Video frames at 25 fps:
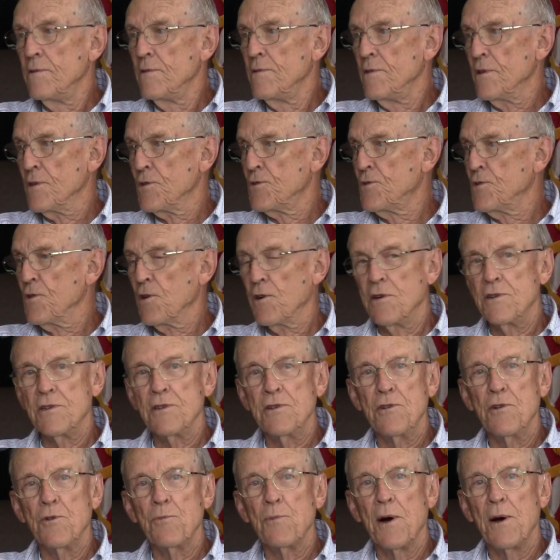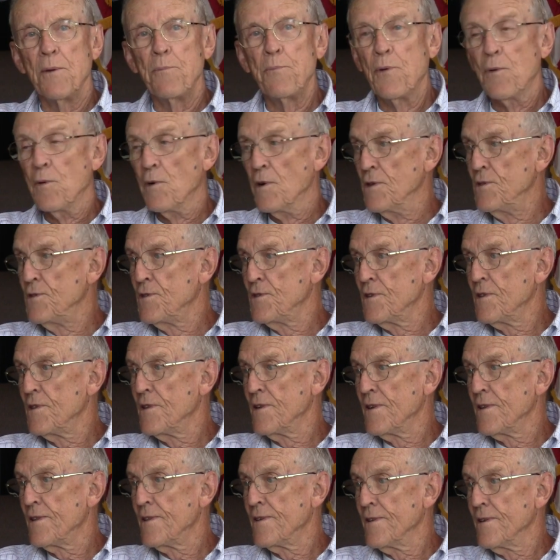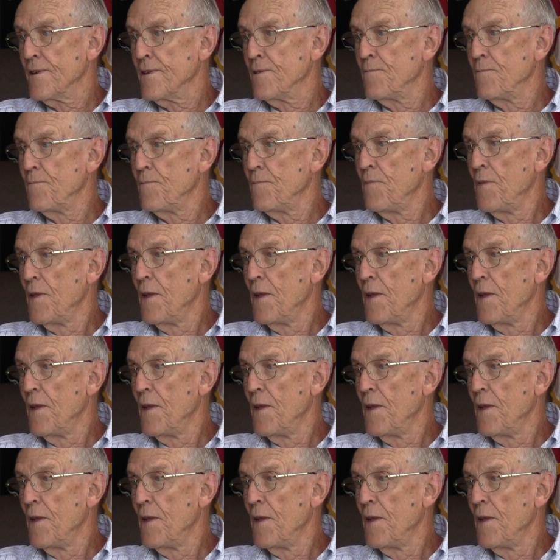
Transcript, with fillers: discharging you by points at that time.